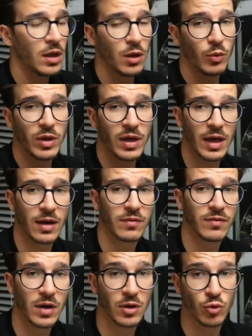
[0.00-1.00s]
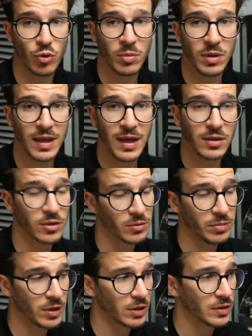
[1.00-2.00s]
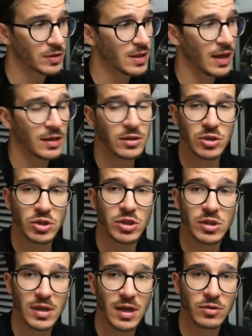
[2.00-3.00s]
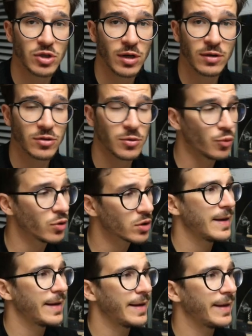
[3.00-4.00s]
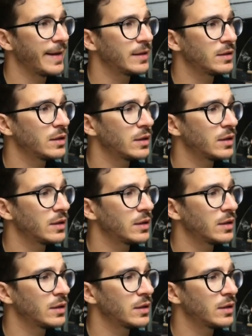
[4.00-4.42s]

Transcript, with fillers: we have a normal getter, because that is just how JavaScript works. And